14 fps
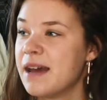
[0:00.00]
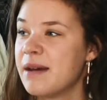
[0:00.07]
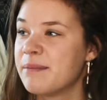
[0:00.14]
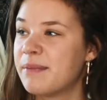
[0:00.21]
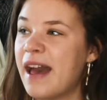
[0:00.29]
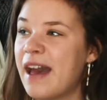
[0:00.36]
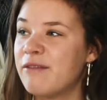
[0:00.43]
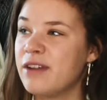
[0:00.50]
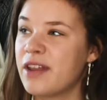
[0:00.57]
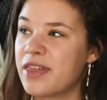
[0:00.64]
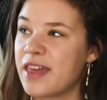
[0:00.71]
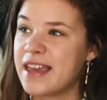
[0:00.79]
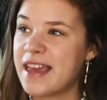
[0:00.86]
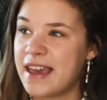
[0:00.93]
but
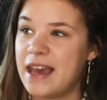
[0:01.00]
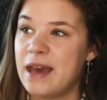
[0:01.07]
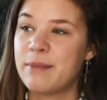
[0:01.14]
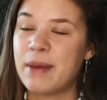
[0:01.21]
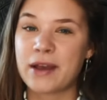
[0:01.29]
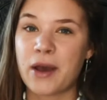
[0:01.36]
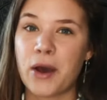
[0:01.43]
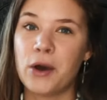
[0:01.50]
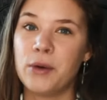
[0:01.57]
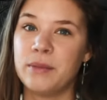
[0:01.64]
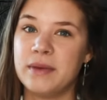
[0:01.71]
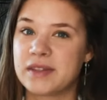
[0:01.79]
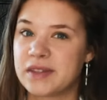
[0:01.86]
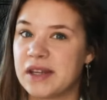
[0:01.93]
everything here back home
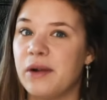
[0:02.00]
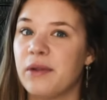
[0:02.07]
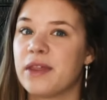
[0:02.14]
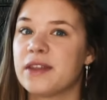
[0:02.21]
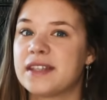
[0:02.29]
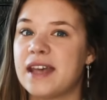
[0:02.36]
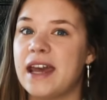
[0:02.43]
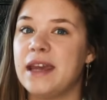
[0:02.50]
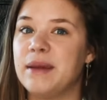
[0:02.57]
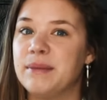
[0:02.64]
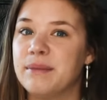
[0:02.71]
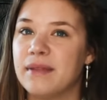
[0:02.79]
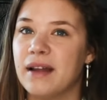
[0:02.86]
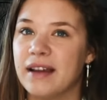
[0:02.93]
is still the
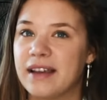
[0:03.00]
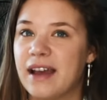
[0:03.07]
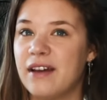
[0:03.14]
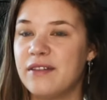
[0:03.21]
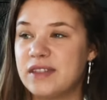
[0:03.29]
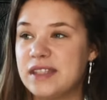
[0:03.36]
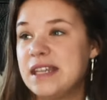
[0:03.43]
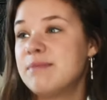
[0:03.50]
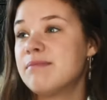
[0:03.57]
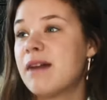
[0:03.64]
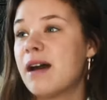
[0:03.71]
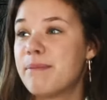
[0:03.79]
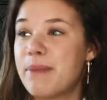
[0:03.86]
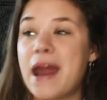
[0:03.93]
same. Like I've seen
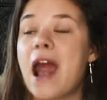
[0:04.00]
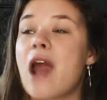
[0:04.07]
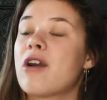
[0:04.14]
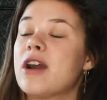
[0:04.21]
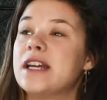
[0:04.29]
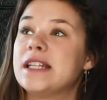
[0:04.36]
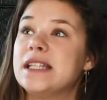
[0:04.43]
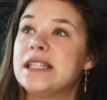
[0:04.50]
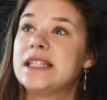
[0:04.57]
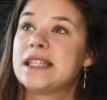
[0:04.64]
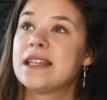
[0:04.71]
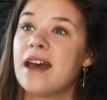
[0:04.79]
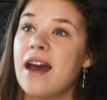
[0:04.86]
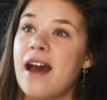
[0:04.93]
my
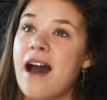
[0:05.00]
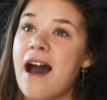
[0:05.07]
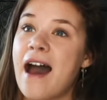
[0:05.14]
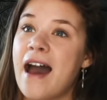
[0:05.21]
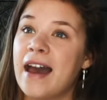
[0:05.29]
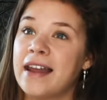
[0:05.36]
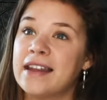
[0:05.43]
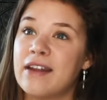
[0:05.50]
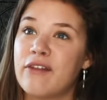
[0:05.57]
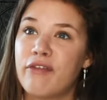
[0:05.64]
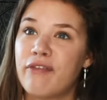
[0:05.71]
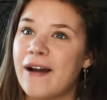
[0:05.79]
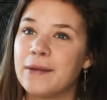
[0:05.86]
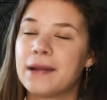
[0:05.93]
parents and it
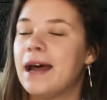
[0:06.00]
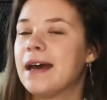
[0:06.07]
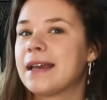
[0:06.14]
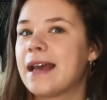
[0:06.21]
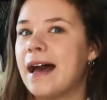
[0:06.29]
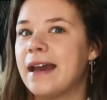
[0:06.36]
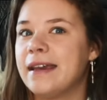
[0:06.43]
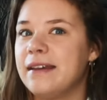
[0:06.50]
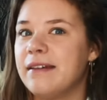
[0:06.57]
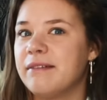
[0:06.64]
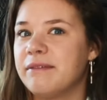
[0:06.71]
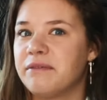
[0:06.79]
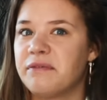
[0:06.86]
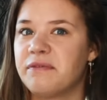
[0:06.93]
felt like I
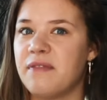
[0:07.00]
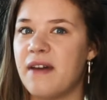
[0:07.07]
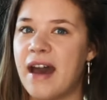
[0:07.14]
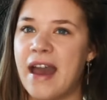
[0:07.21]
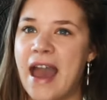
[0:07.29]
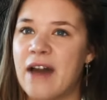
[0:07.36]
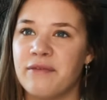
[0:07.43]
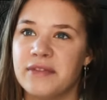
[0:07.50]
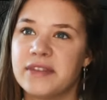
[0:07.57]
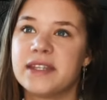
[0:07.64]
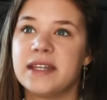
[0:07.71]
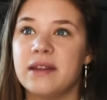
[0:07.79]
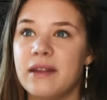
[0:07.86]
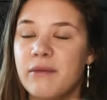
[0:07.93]
haven't
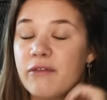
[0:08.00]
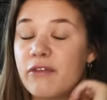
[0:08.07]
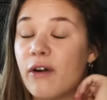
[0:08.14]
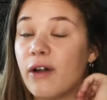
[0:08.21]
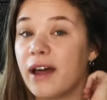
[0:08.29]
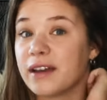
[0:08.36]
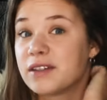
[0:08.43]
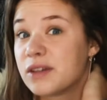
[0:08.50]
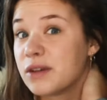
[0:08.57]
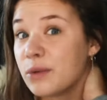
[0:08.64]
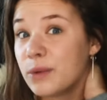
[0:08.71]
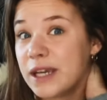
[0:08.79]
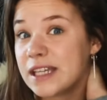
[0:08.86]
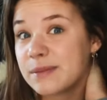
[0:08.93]
seen them for like 2
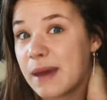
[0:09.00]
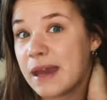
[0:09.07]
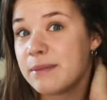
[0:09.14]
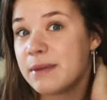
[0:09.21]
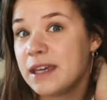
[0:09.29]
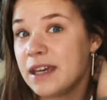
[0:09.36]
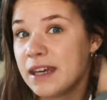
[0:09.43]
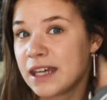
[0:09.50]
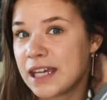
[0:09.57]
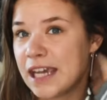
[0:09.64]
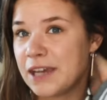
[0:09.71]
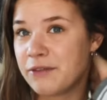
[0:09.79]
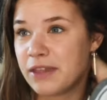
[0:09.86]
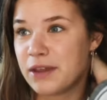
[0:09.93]
weeks maybe,
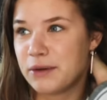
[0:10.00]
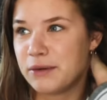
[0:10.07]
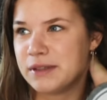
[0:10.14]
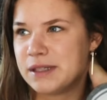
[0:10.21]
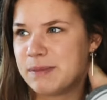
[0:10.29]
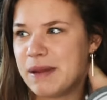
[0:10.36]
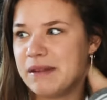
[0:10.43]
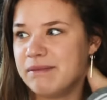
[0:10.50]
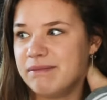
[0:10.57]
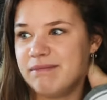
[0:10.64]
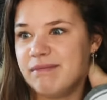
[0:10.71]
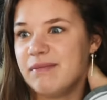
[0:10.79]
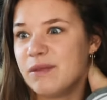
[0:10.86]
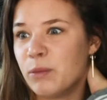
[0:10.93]
even though it's been
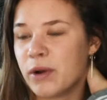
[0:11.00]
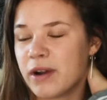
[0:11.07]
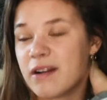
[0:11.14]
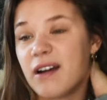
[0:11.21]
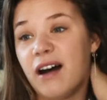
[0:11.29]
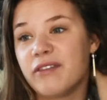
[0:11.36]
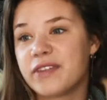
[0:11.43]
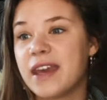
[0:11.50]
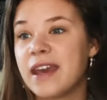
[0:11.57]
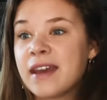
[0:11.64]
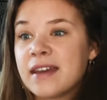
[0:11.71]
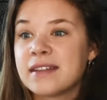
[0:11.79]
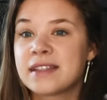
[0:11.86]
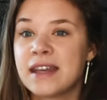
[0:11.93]
1.5
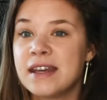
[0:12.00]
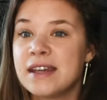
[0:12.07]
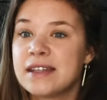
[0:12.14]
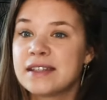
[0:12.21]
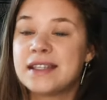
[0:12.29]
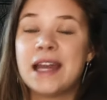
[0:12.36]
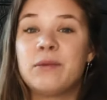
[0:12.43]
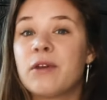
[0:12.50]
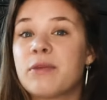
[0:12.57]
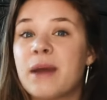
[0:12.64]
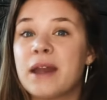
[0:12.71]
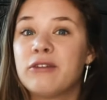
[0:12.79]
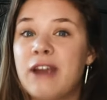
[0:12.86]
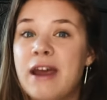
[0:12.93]
years. Same with
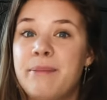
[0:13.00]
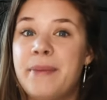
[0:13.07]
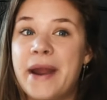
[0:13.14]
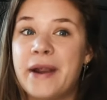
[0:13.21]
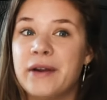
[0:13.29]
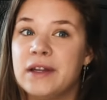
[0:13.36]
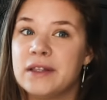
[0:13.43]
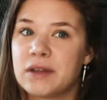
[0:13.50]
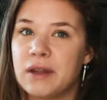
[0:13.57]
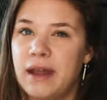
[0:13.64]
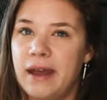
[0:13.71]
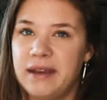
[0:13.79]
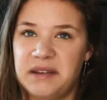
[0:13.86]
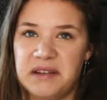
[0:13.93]
my grandparents or
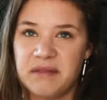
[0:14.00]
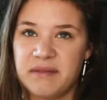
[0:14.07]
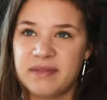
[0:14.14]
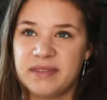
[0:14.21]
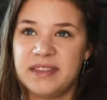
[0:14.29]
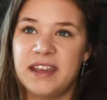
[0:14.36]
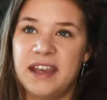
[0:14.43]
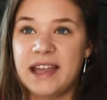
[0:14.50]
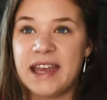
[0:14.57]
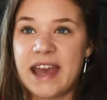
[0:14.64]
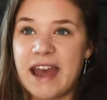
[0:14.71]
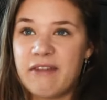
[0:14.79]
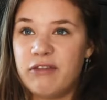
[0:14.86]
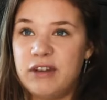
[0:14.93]
like nearly
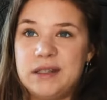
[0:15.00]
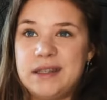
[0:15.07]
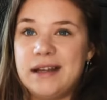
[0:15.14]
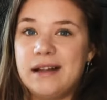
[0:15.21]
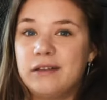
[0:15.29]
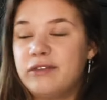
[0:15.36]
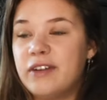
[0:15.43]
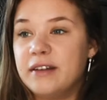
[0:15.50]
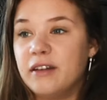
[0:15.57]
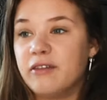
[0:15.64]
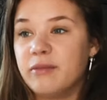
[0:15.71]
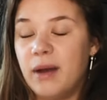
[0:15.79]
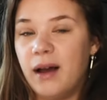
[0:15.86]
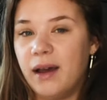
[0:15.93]
every single friend
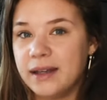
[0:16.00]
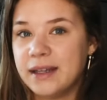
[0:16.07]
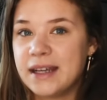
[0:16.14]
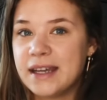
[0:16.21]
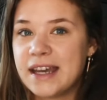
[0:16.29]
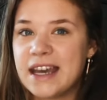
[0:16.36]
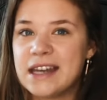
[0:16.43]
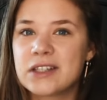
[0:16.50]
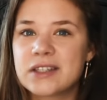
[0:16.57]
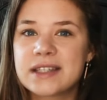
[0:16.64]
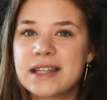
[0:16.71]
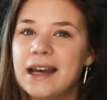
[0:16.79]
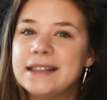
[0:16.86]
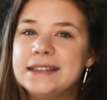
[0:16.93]
of mine. It
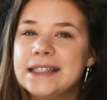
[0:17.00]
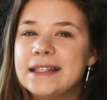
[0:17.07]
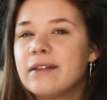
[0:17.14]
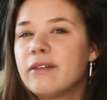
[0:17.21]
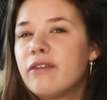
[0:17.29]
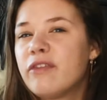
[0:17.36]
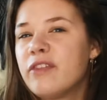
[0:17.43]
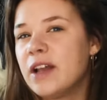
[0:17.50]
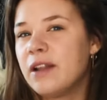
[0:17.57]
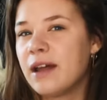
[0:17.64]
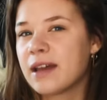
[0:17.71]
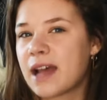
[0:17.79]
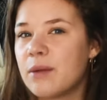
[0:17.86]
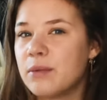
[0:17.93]
just like didn't feel
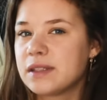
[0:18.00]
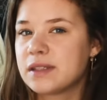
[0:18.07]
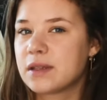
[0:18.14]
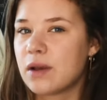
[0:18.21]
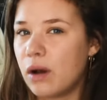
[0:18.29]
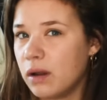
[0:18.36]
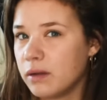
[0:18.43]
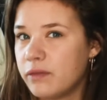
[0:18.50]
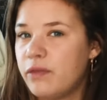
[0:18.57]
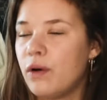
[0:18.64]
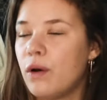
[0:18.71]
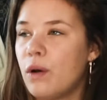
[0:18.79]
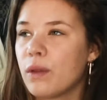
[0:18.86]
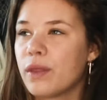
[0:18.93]
like I was gone
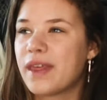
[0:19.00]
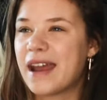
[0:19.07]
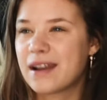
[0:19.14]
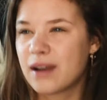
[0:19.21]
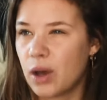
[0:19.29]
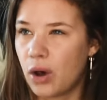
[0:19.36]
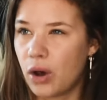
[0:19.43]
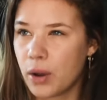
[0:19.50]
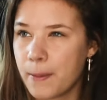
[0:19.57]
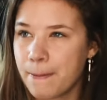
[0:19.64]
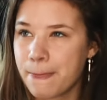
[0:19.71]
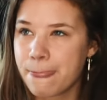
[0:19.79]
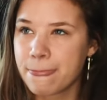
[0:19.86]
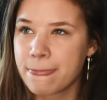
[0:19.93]
for that long,
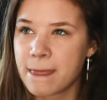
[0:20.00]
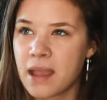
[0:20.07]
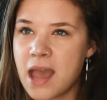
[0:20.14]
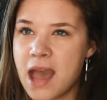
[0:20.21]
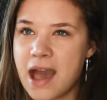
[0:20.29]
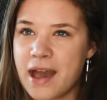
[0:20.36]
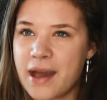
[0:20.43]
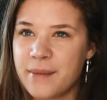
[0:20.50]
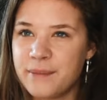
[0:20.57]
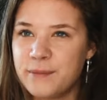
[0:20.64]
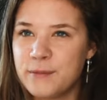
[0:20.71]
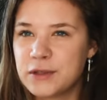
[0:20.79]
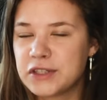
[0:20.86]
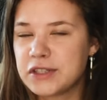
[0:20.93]

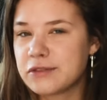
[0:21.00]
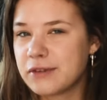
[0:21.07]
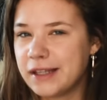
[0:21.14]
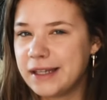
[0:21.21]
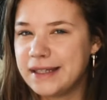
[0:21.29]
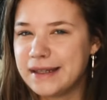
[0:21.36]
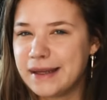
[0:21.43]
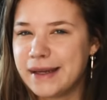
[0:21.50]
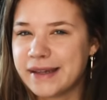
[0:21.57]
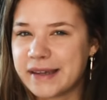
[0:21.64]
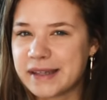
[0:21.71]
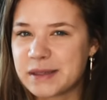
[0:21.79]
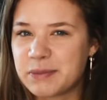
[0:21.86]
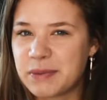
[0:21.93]
which is really
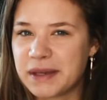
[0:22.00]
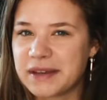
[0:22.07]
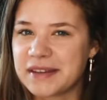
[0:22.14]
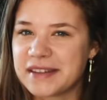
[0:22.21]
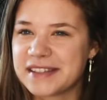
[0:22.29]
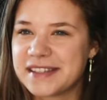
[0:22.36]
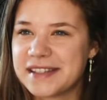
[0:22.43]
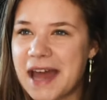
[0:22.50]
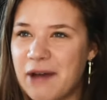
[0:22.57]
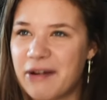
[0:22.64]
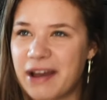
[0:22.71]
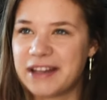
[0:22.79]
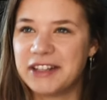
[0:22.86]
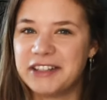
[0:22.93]
nice, because
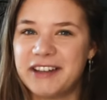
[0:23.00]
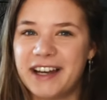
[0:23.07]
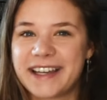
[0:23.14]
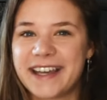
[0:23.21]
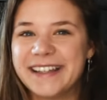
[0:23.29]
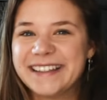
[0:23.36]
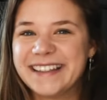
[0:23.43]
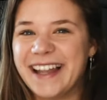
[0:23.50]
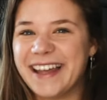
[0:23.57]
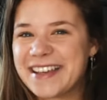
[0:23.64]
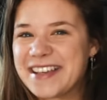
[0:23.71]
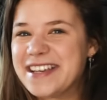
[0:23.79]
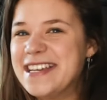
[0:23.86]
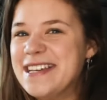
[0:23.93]
now I know I can
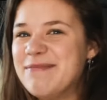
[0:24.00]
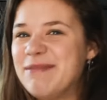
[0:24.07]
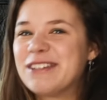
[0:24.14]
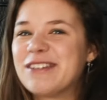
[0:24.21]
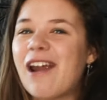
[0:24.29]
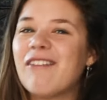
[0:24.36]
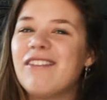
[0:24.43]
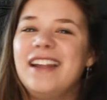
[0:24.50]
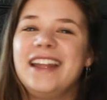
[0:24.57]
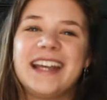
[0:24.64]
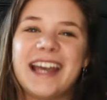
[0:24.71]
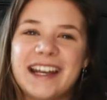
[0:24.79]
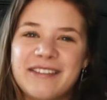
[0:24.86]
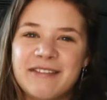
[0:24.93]
like keep
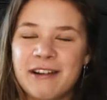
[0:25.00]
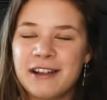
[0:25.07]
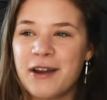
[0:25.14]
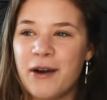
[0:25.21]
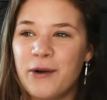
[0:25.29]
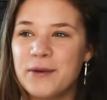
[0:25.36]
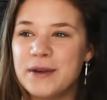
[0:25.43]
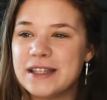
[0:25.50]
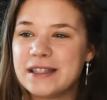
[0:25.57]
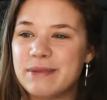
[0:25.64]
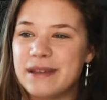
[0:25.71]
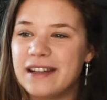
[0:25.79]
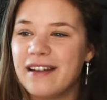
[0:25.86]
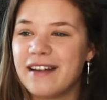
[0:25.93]
traveling and it will always
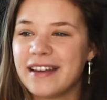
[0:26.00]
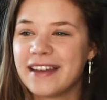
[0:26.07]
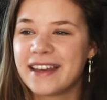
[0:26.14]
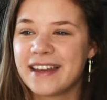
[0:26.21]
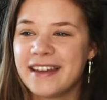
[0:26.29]
be like